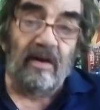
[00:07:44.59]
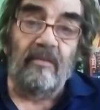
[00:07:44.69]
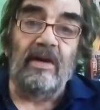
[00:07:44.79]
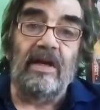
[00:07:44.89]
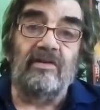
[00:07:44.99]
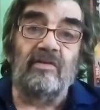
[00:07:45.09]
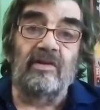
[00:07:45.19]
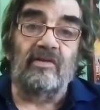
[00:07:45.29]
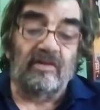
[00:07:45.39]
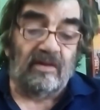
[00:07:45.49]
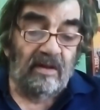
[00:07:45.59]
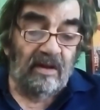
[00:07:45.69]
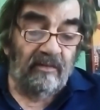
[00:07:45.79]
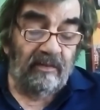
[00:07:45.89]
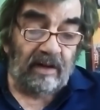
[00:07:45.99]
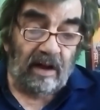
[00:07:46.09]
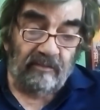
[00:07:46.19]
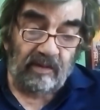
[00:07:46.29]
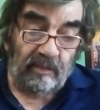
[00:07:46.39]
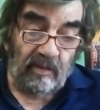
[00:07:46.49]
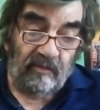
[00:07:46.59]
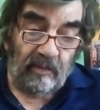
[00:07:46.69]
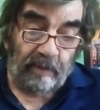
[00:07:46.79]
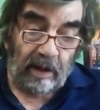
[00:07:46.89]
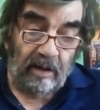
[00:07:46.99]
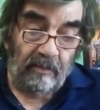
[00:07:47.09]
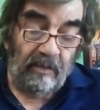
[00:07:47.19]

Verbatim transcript: minutes, which was comfortable for Pope.